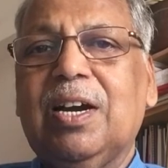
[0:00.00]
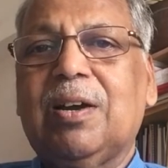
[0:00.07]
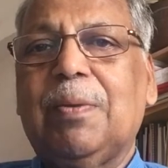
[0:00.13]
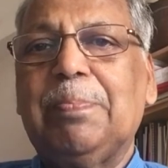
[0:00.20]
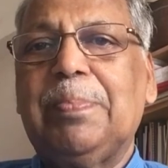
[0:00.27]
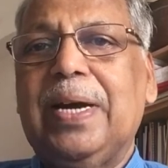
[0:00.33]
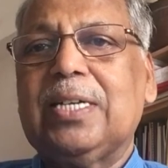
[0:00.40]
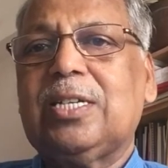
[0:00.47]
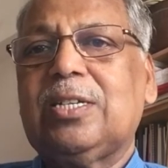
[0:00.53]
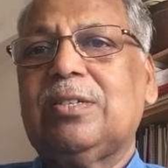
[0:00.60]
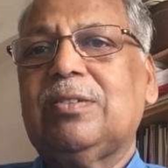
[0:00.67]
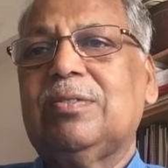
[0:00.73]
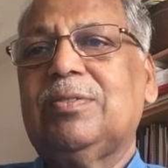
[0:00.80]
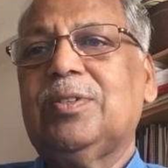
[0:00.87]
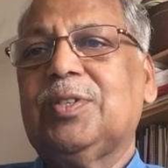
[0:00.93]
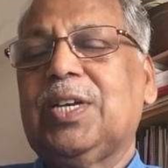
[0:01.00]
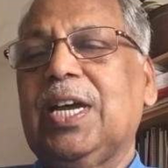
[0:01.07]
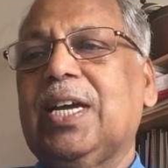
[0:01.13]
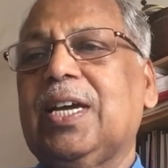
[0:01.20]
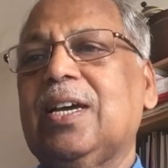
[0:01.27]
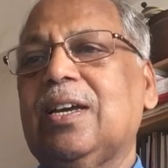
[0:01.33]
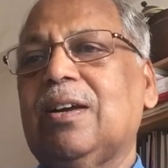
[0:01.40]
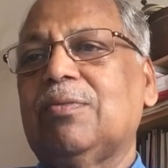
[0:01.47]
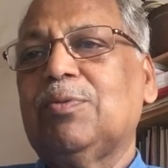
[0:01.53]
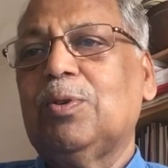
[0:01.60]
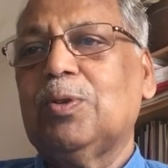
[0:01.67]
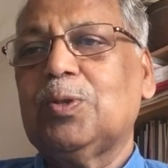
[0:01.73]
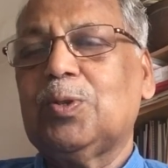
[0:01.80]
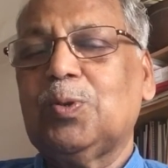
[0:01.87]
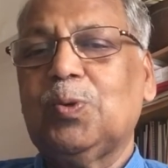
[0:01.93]
compassion to take care of
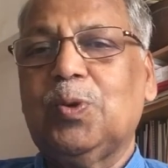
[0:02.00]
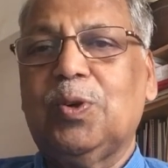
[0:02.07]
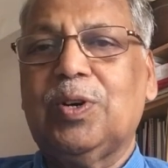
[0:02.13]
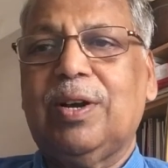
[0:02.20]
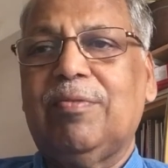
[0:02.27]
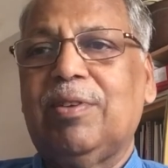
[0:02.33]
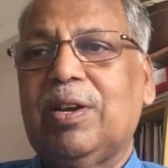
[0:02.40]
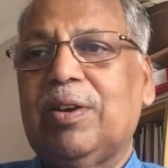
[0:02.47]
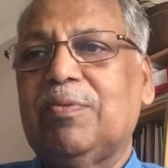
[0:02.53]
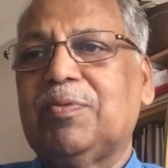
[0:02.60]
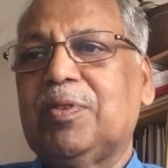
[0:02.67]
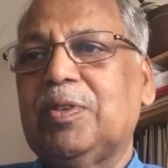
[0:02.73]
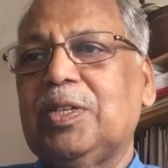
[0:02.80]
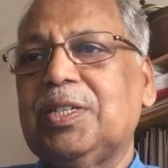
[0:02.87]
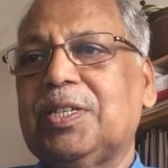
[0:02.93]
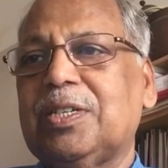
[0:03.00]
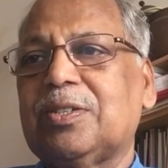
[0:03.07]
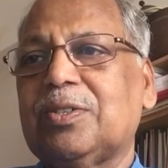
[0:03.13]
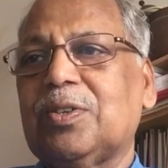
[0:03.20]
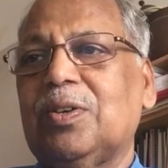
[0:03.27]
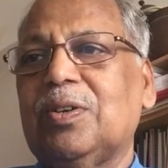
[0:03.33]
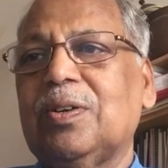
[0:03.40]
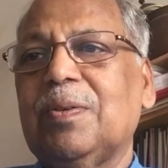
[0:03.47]
those who don't have enough to eat and so on?